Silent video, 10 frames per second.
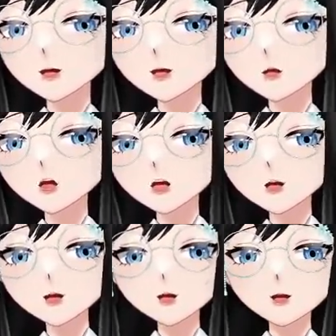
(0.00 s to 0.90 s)
What
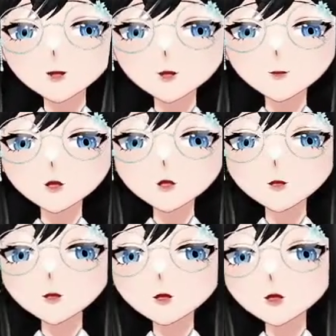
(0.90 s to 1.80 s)
is the role
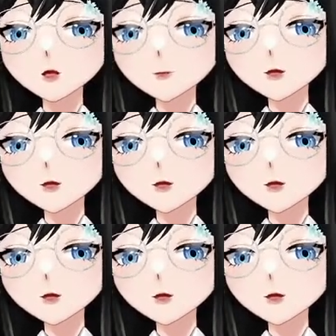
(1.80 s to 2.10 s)
of